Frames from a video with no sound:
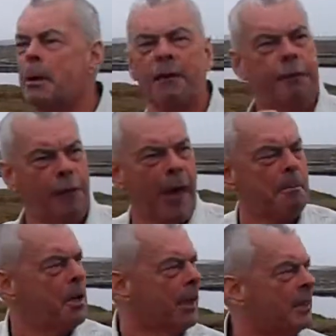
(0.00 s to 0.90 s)
bit of
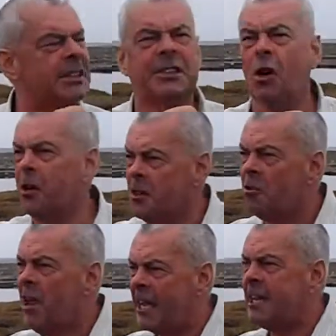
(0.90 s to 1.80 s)
phlegm you get stuck in
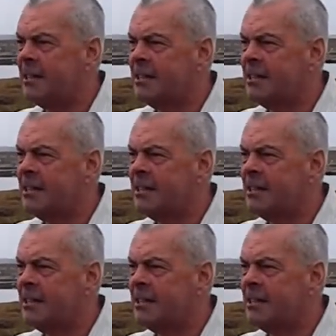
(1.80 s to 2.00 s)
your neck